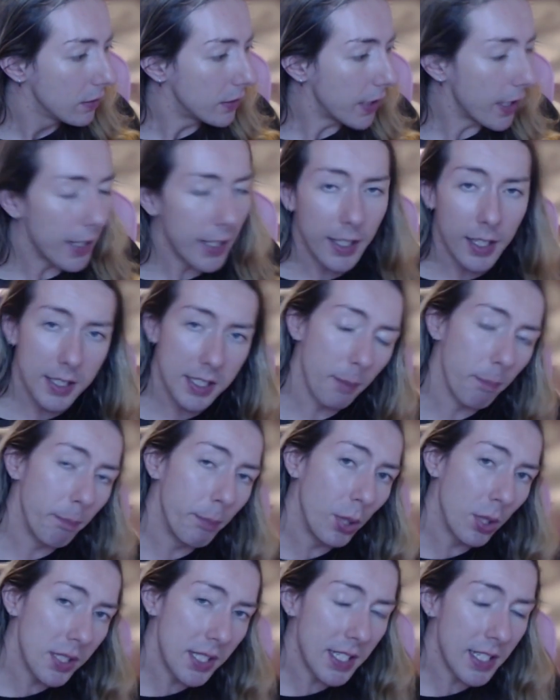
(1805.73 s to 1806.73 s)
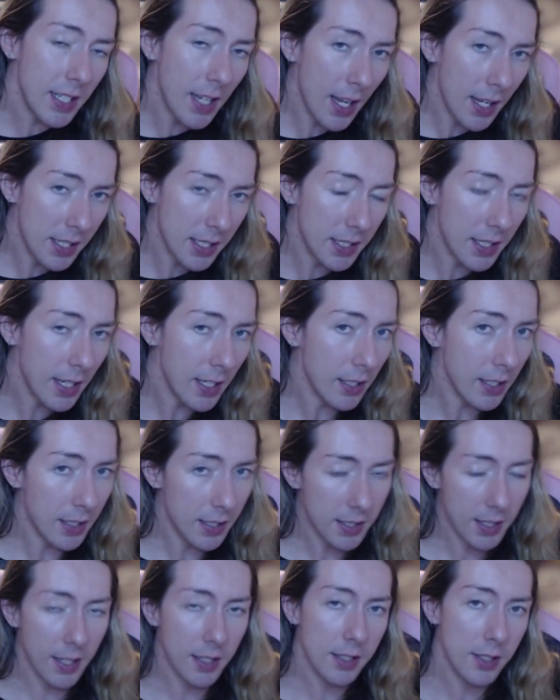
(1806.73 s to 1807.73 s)
Yeah, yeah, it's a pussy-ass state, he
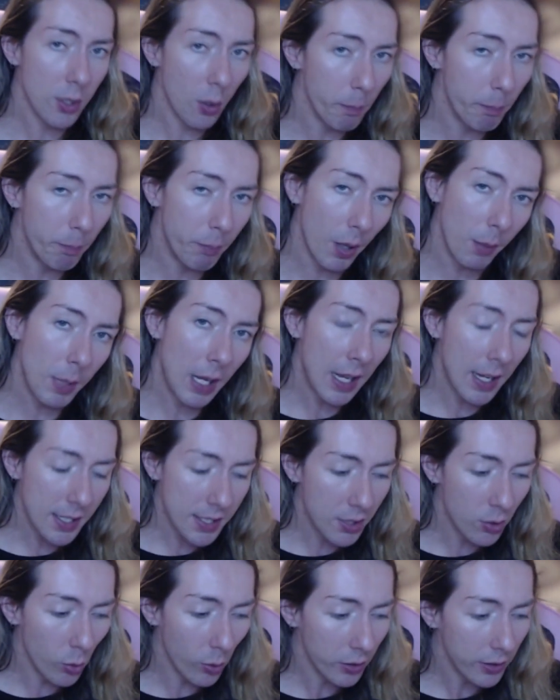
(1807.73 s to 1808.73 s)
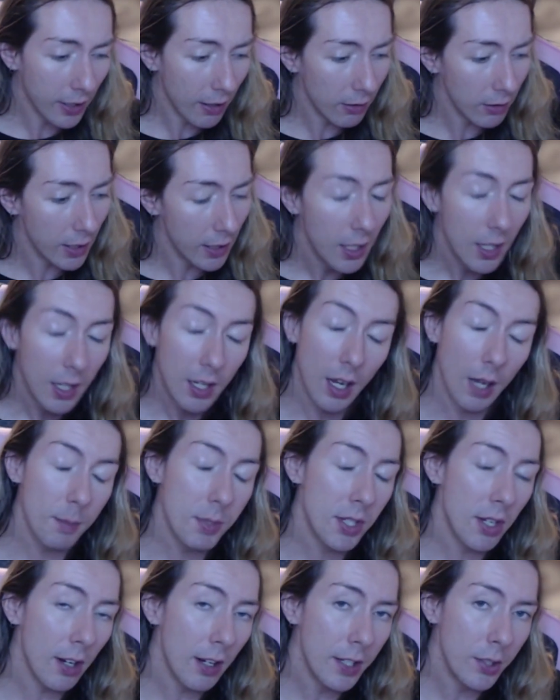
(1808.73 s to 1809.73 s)
said. So bum-ass North Carolina. I'm
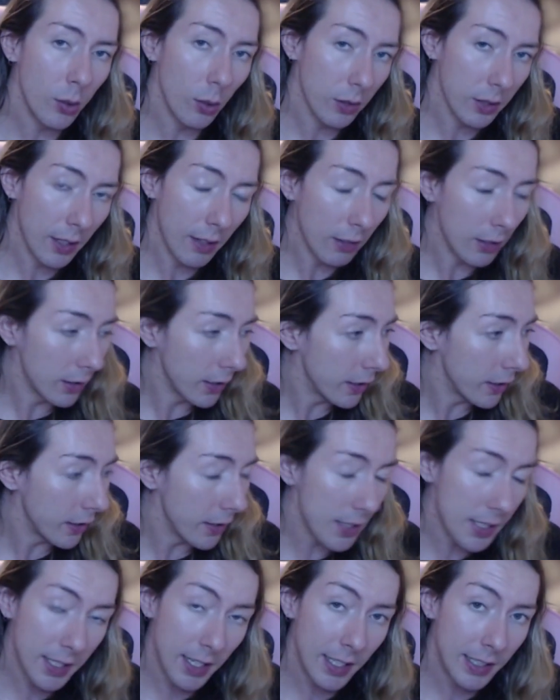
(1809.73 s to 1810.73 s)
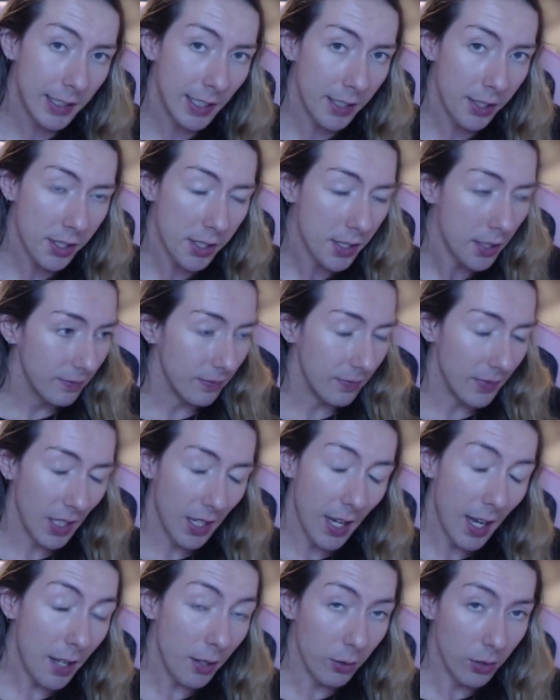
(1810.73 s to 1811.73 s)
sorry, North Carolina. This guy thinks,
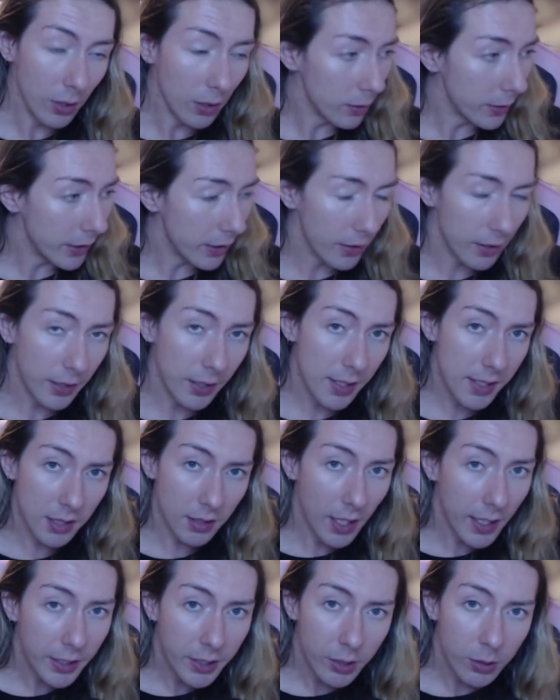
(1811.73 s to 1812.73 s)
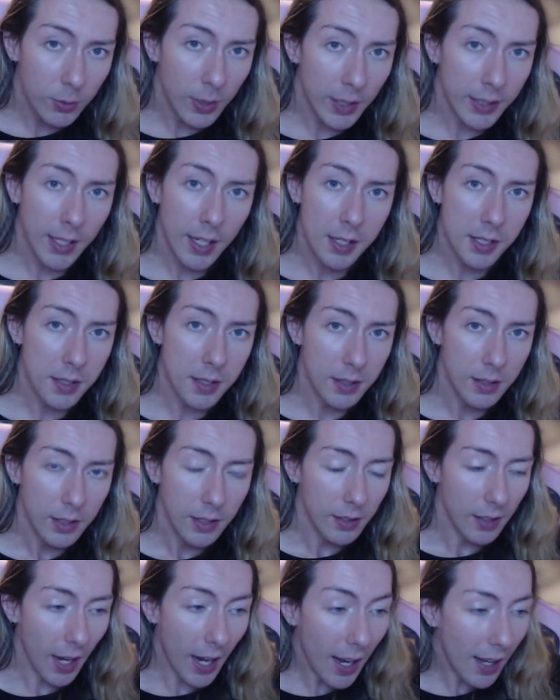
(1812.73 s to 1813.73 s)
I don't know, he, he doesn't like you, I guess.
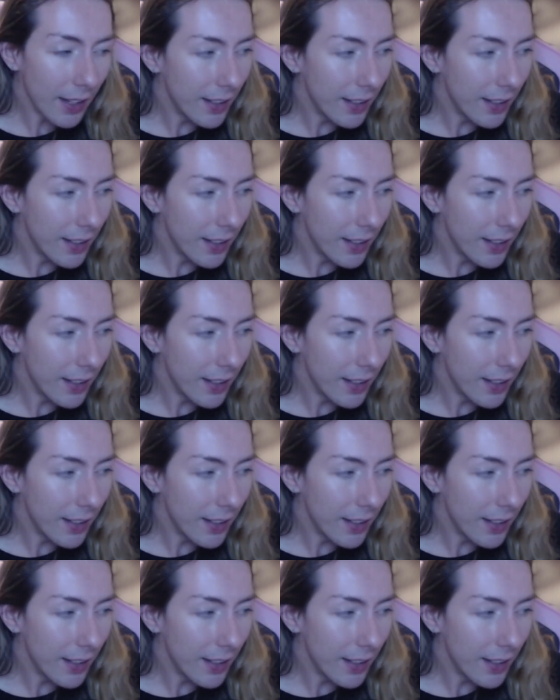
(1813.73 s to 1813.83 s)
I,